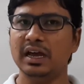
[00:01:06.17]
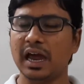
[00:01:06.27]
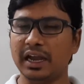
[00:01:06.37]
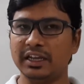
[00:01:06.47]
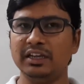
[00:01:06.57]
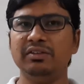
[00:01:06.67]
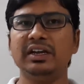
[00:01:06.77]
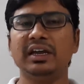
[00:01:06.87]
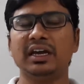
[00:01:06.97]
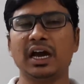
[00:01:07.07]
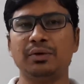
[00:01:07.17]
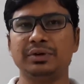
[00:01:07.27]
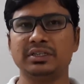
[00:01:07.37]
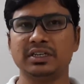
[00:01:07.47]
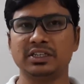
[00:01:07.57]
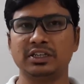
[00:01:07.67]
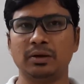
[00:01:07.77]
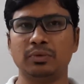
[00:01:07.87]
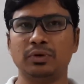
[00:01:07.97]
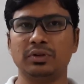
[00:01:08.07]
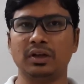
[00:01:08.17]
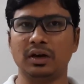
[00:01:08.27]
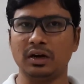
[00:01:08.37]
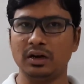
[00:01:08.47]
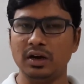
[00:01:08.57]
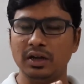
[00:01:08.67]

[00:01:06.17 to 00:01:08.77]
And even I have discussed about the,